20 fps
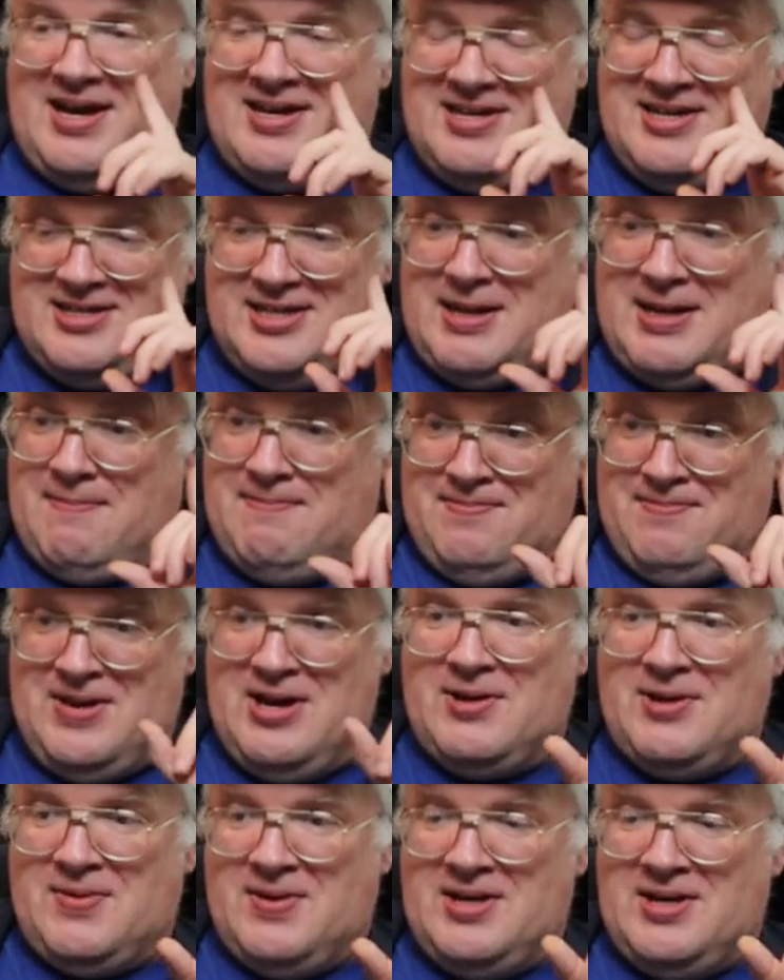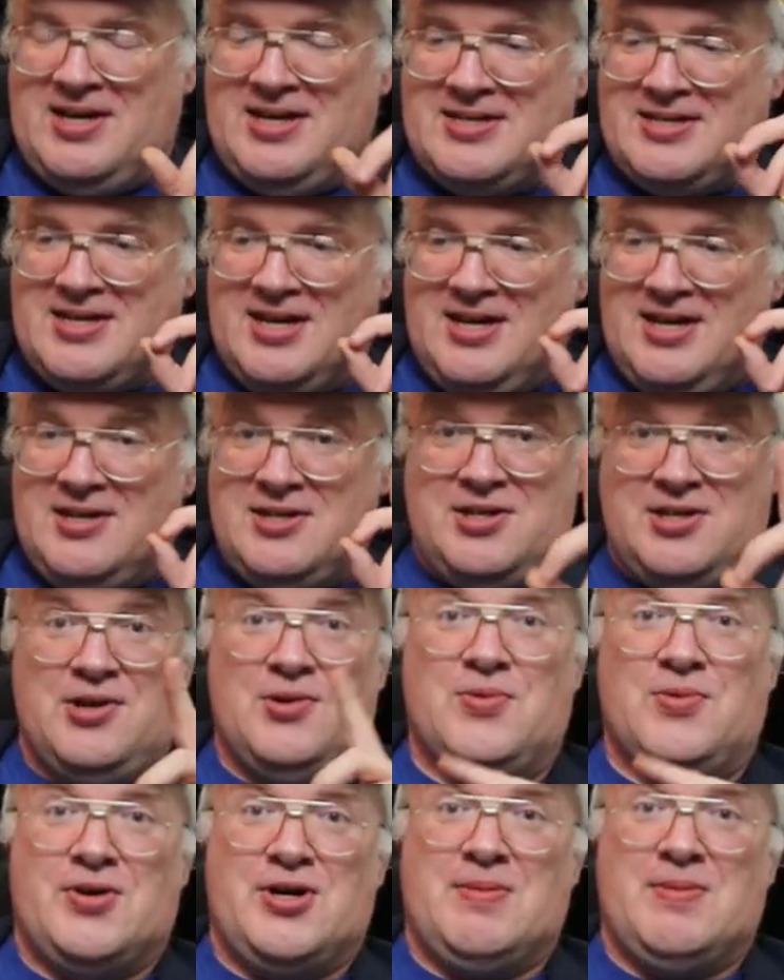and this is a big one, is
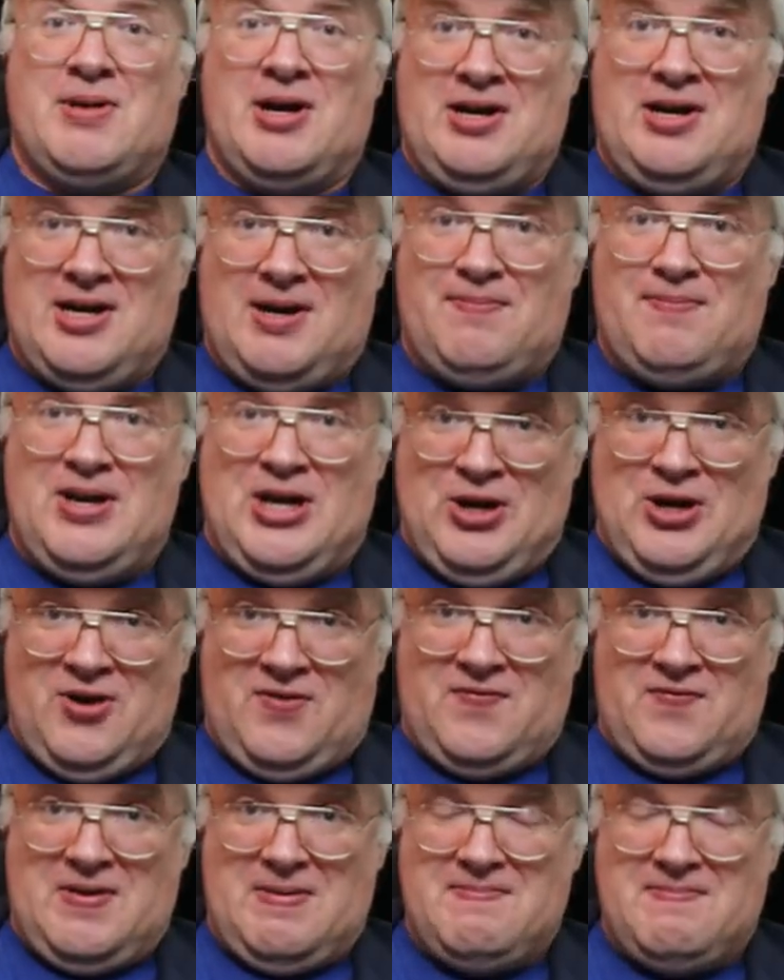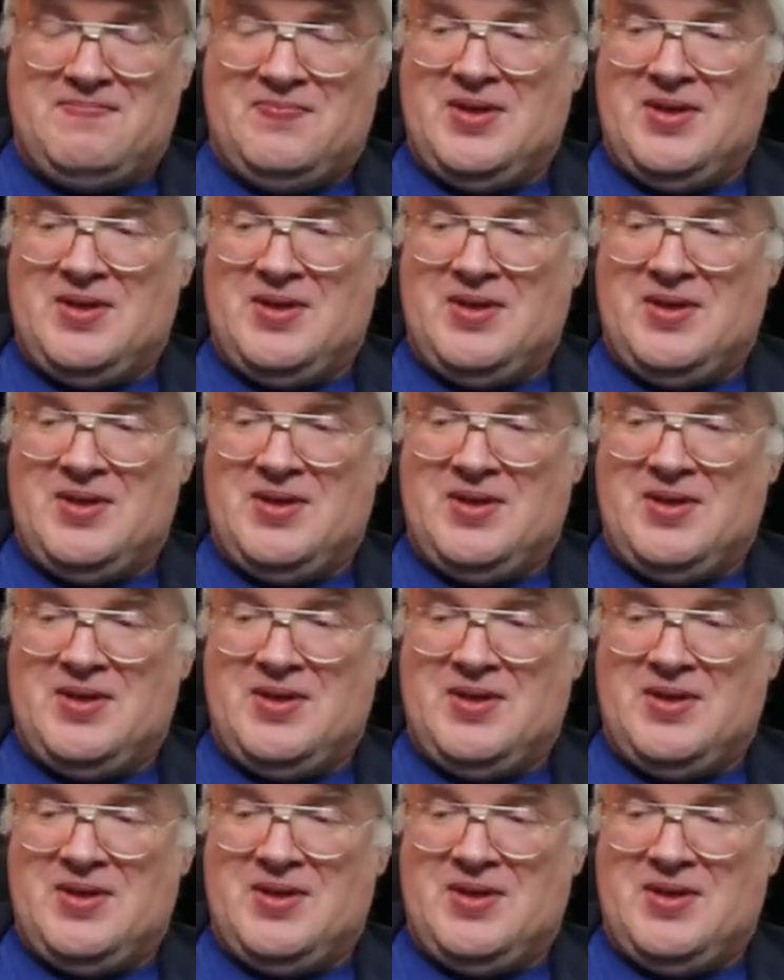2-1 might not be enough.